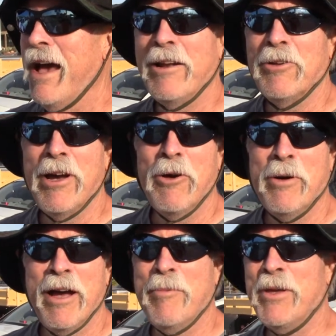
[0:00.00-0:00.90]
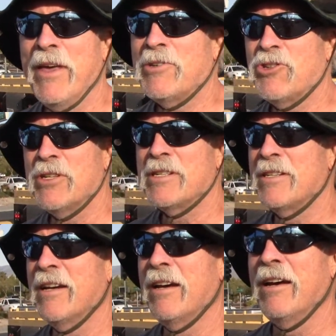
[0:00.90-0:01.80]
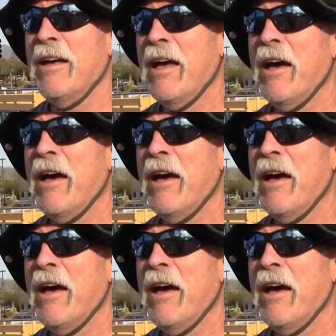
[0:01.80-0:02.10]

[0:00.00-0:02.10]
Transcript: I don't know. I mean, that's just the